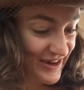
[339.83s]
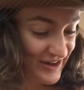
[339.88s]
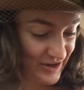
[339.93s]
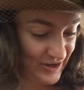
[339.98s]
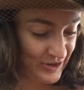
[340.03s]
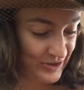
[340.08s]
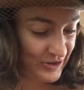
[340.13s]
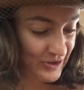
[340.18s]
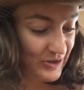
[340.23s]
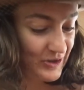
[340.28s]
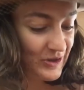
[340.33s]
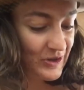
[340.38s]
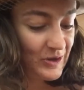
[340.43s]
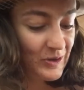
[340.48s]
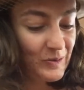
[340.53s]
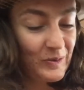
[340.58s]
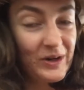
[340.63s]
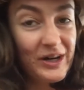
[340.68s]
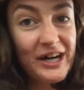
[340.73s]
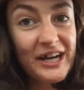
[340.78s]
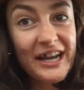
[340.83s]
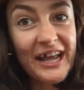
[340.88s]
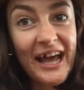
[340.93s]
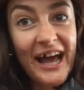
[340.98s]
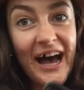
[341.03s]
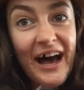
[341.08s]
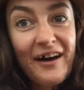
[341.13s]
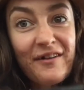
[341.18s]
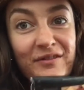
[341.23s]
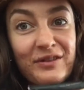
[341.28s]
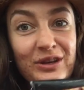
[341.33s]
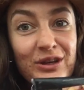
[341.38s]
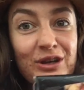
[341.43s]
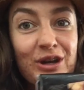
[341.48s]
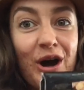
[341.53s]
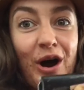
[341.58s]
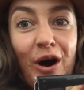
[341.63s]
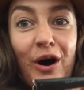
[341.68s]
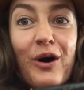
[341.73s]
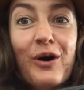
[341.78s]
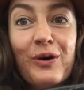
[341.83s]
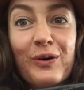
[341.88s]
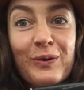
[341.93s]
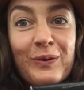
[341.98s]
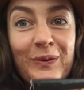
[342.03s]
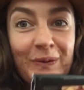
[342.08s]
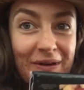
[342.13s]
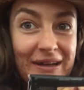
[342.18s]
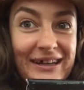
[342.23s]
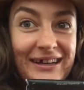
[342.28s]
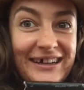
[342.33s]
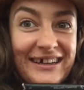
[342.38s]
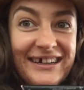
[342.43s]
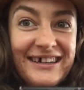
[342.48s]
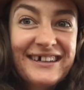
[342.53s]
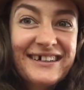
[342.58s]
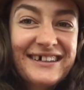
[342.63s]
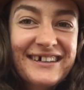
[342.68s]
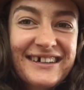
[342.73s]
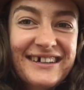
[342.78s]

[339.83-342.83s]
Who would have known?